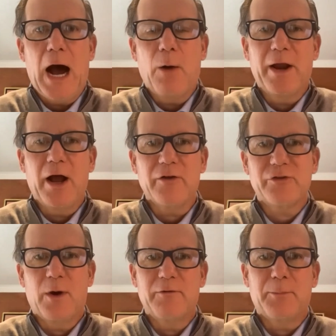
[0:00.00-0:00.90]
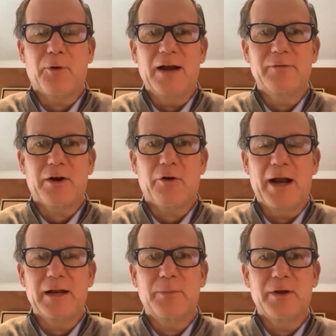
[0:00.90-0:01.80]
We also have a private
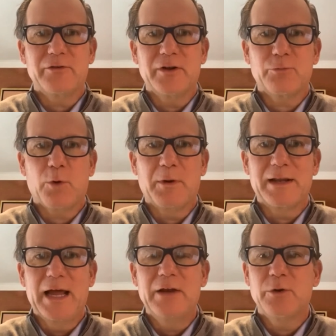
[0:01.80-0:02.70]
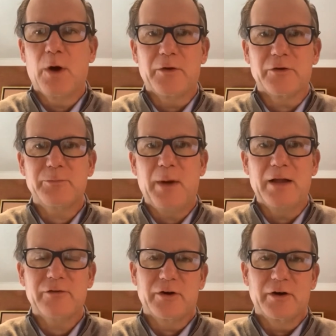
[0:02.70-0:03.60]
credit business where we lend to other
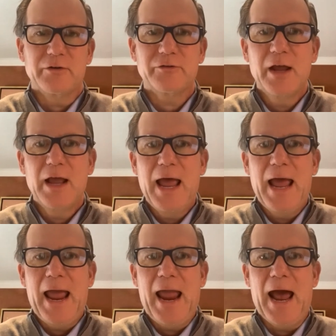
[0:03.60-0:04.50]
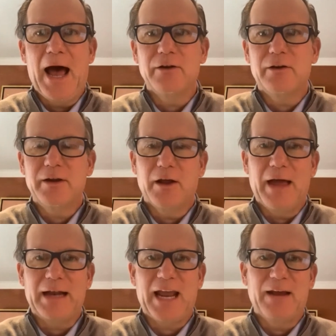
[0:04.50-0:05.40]
sponsors. And
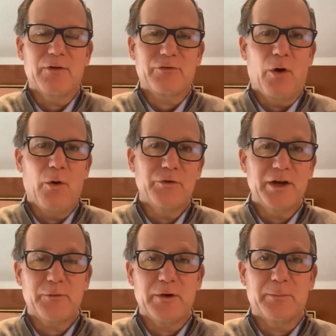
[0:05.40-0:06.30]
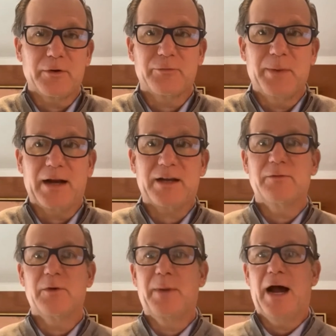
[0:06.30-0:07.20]
that gave us a whole different
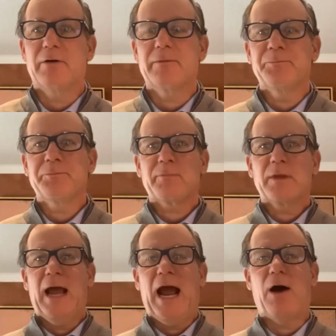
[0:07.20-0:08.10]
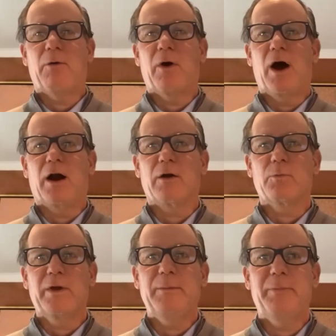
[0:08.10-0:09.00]
perspective about how are
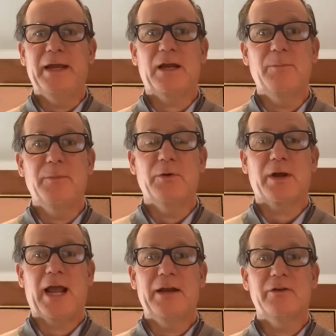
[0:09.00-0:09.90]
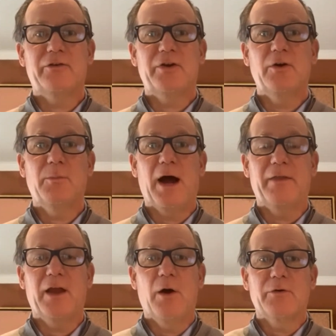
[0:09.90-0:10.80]
we being communicated to by
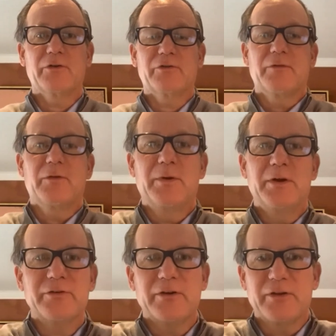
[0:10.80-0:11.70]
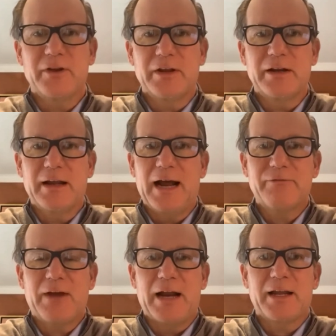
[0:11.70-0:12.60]
the owners of the businesses. And
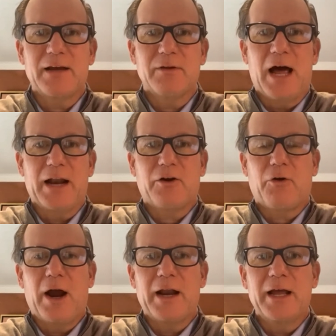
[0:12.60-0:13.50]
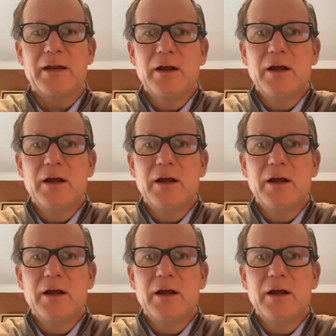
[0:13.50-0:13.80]
I've got to give a lot of credit.